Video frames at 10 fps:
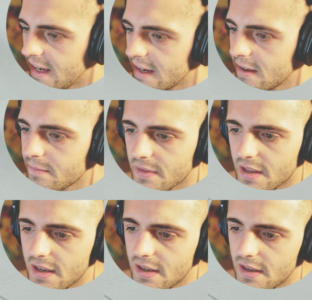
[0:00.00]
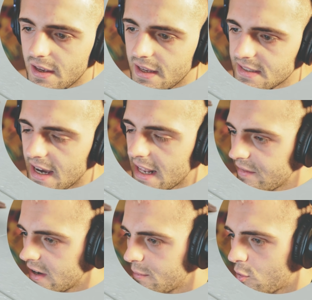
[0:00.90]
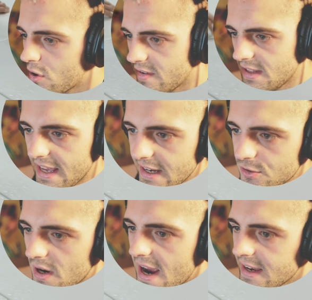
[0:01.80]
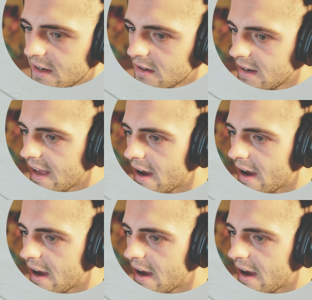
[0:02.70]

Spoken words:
a leg. He's kind of in a more of a leg drag here